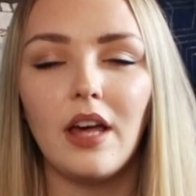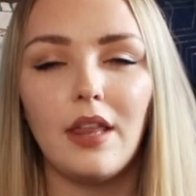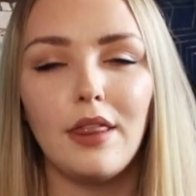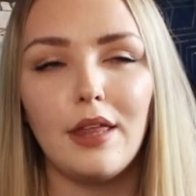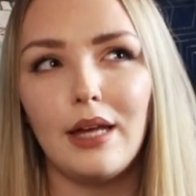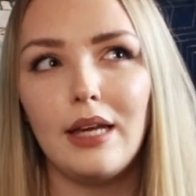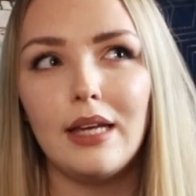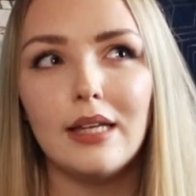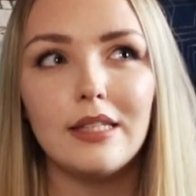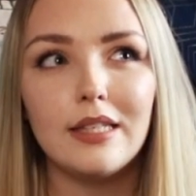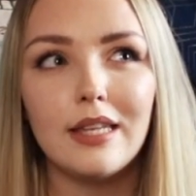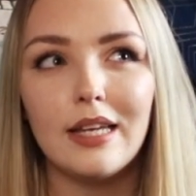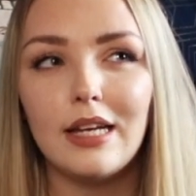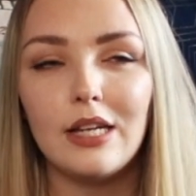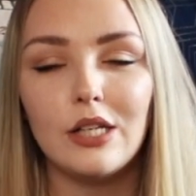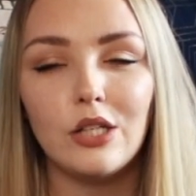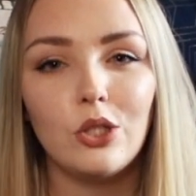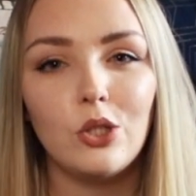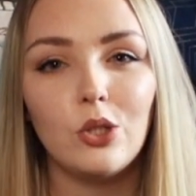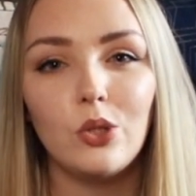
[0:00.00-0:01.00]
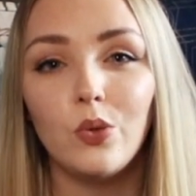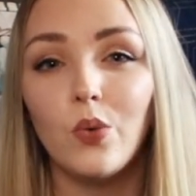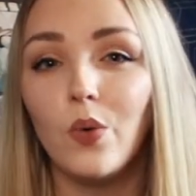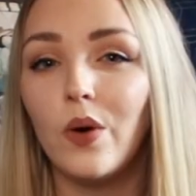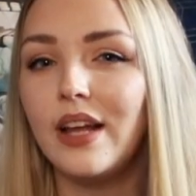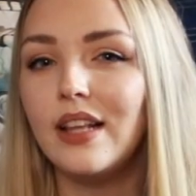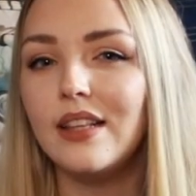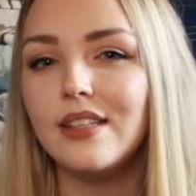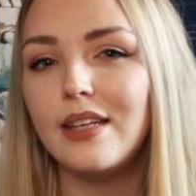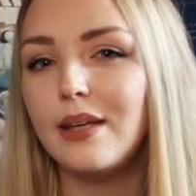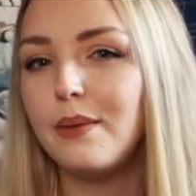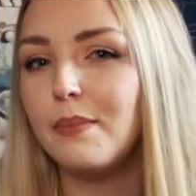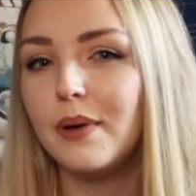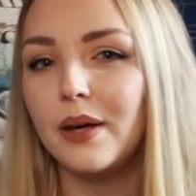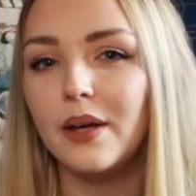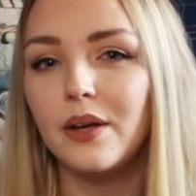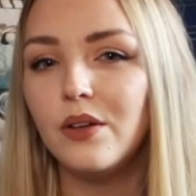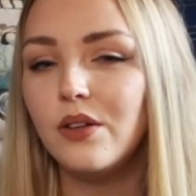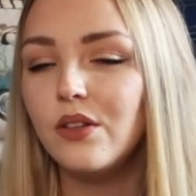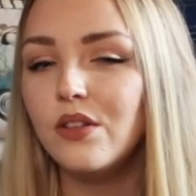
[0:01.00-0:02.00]
I think it's like
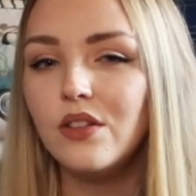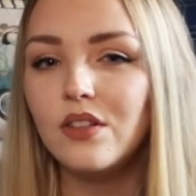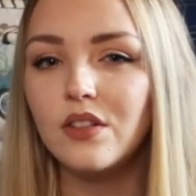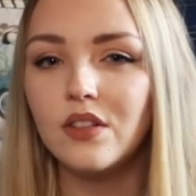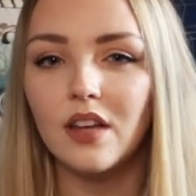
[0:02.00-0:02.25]
£20,